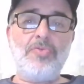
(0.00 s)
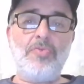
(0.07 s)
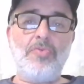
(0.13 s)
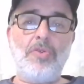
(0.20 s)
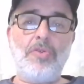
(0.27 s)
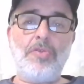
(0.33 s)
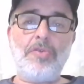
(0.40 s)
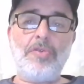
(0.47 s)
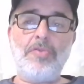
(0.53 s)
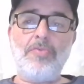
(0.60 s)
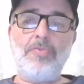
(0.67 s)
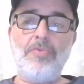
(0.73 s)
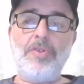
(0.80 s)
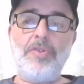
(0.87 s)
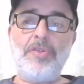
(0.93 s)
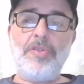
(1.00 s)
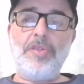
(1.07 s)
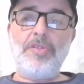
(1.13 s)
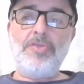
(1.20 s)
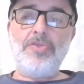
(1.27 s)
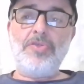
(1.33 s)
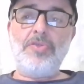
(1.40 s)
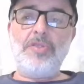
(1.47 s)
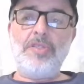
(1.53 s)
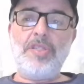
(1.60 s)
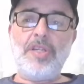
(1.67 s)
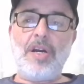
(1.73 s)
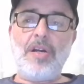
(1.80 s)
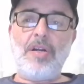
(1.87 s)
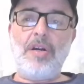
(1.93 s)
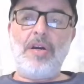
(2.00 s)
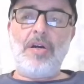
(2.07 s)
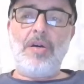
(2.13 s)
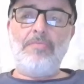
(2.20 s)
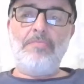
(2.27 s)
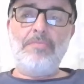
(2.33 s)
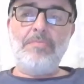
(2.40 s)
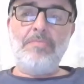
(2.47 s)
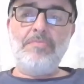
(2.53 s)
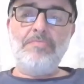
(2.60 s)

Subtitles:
work with Sunnah.com.